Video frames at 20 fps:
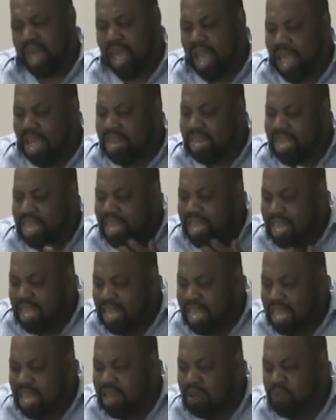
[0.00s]
and
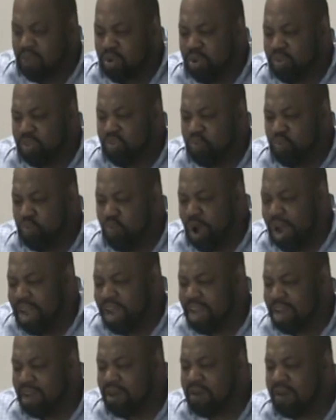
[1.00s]
he will
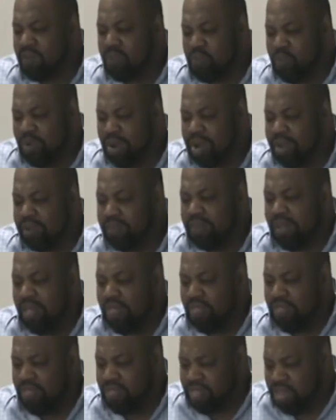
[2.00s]
dwell with
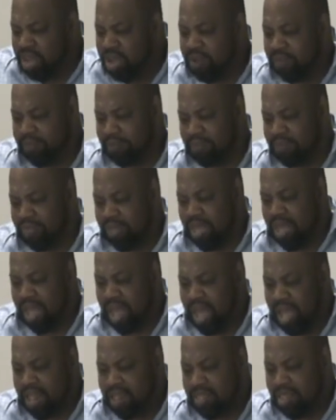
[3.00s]
them.
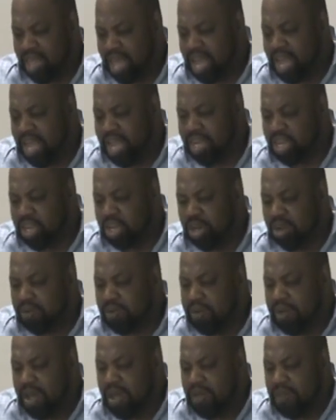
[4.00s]
All and right. they
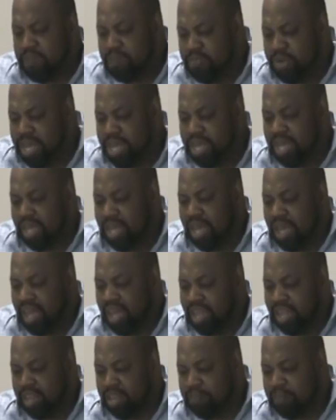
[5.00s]
shall be
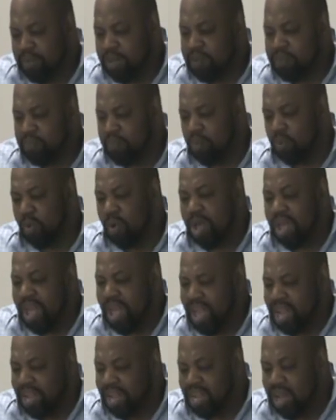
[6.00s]
his people,
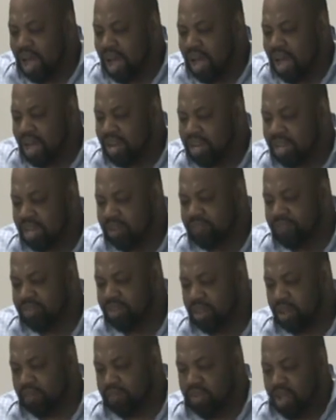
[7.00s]
and God
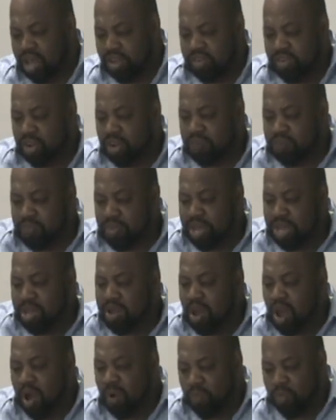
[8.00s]
himself shall
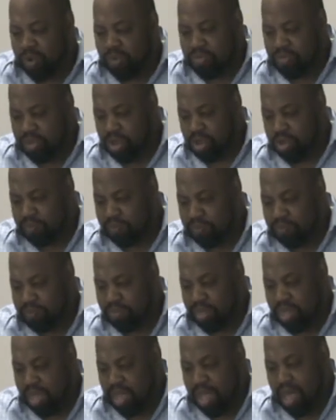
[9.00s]
be with them,
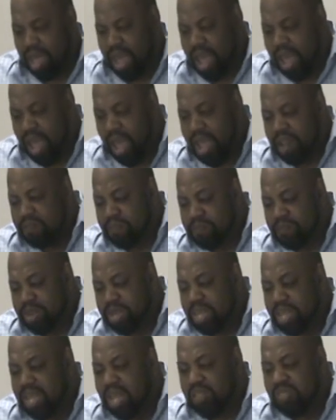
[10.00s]
and
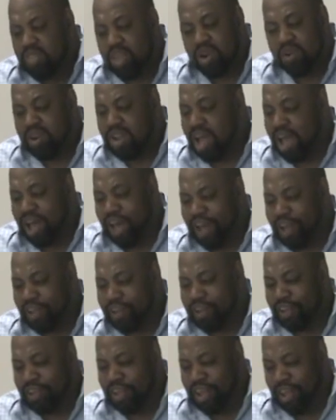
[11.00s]
be their God.
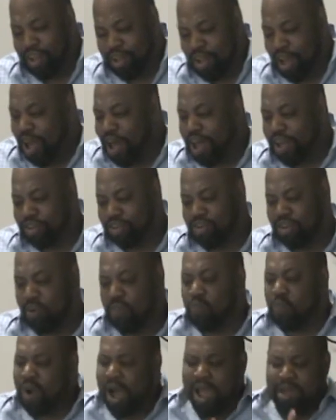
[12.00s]
And God shall
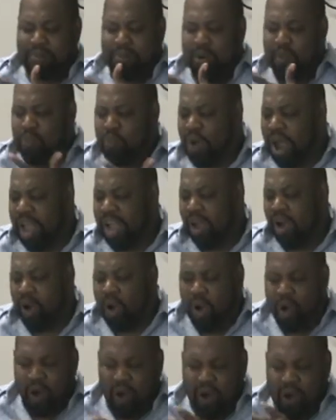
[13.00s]
wipe away
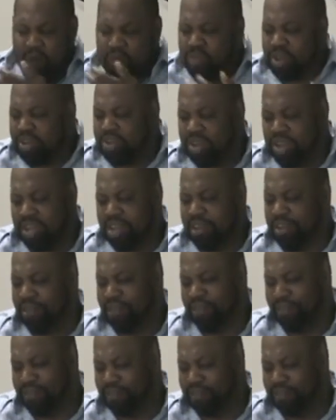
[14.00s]
all the tears